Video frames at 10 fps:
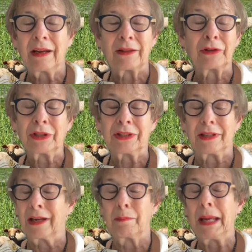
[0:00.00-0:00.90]
they're
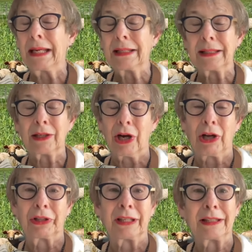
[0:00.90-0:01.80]
just amazing
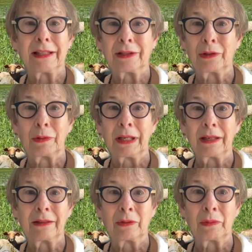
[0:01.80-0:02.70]
colleagues
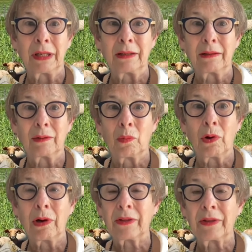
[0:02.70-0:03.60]
doing, doing
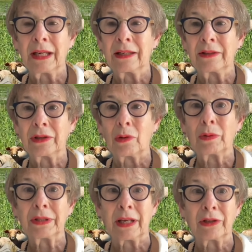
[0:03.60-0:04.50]
work that is so
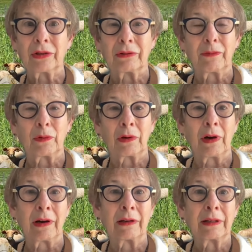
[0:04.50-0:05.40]
essential for
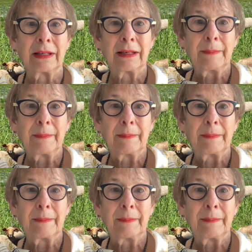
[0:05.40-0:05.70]
our